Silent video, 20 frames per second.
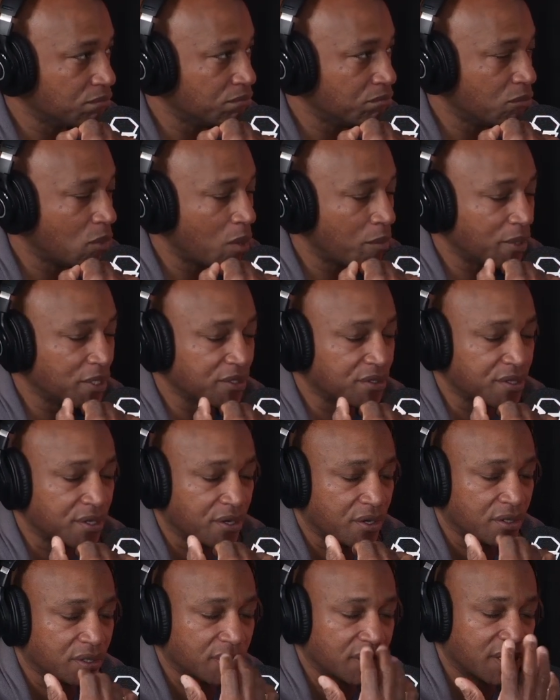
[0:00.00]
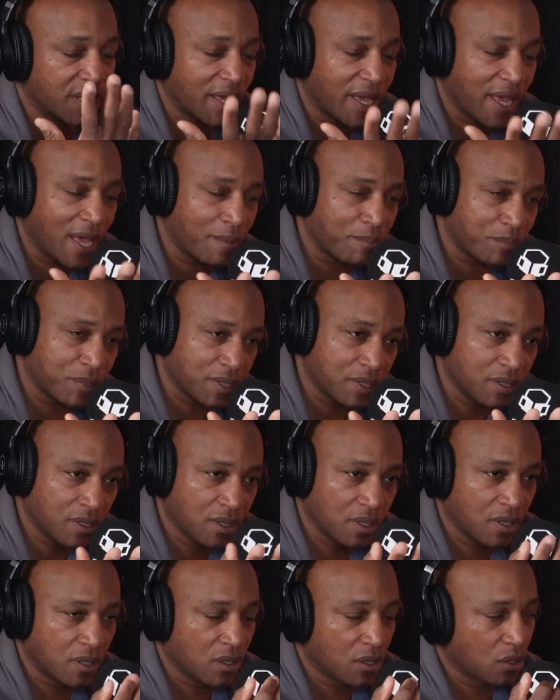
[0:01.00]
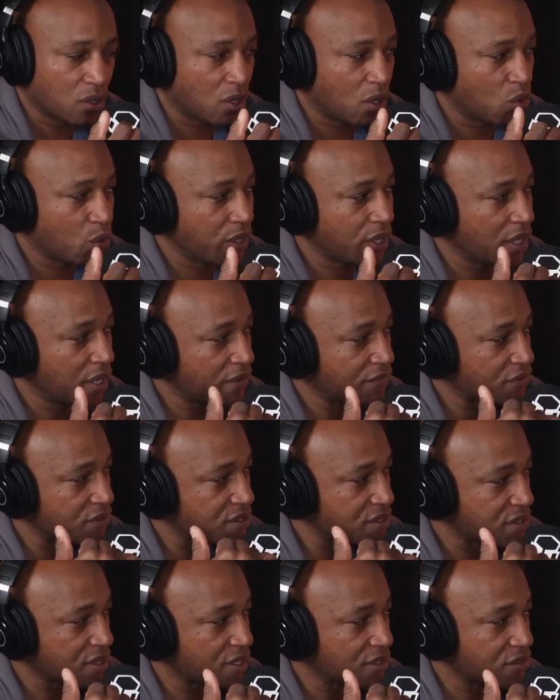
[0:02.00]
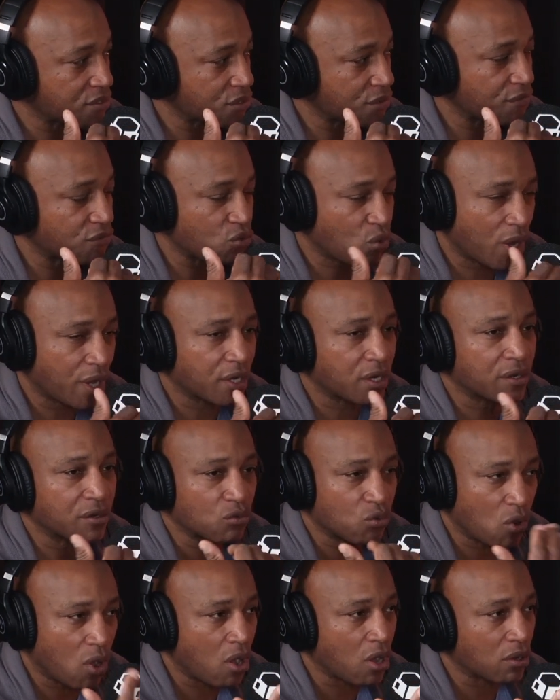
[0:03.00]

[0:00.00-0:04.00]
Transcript: momentarily happy, well, we have a sense of right and wrong.